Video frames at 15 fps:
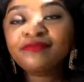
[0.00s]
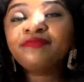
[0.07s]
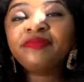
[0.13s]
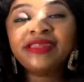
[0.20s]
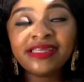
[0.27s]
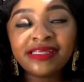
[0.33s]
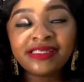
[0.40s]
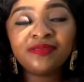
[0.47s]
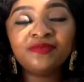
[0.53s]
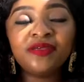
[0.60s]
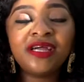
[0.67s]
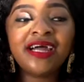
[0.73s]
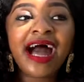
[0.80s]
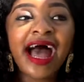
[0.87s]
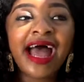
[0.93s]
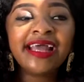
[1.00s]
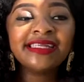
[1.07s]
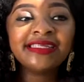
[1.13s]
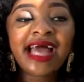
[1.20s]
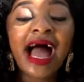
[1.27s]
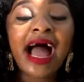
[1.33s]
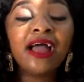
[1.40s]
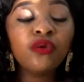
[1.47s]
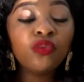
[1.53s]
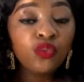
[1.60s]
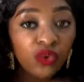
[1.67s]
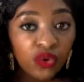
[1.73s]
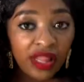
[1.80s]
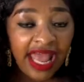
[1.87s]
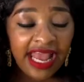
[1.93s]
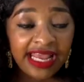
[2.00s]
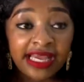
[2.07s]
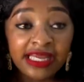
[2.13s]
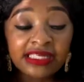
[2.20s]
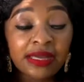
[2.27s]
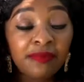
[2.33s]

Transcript: Please be kind. I will engage.